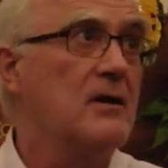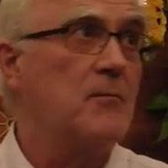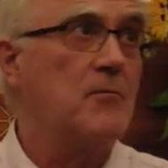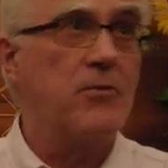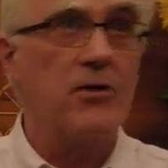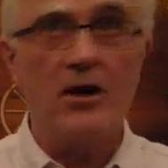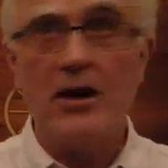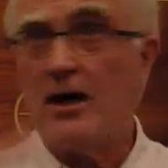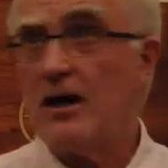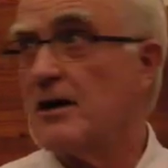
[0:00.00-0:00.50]

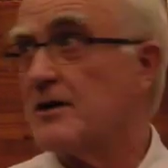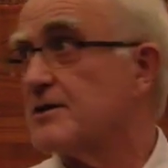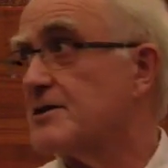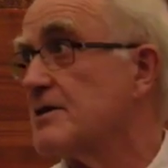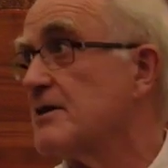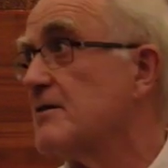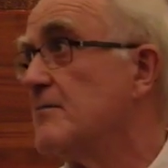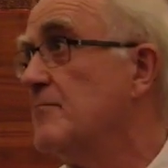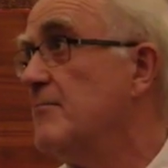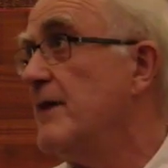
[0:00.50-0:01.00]

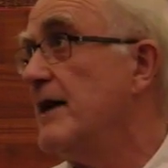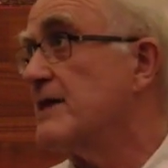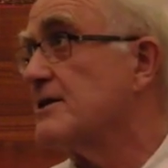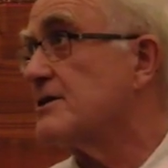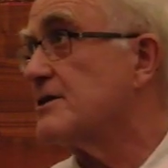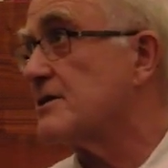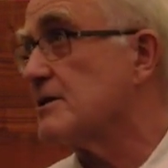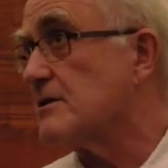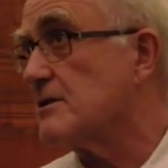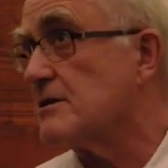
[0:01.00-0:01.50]
plant
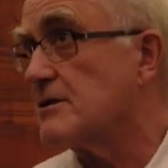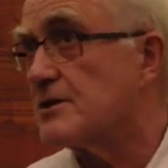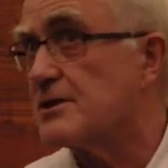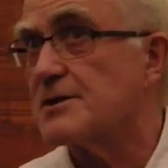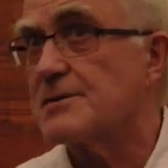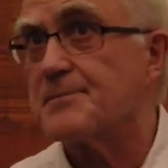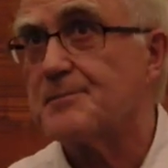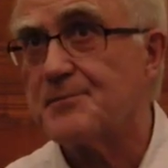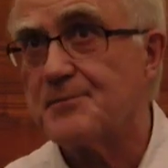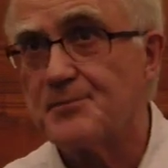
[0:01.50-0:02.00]

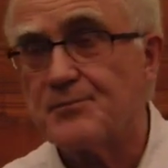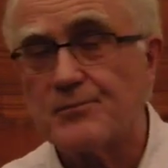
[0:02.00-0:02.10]
medicines.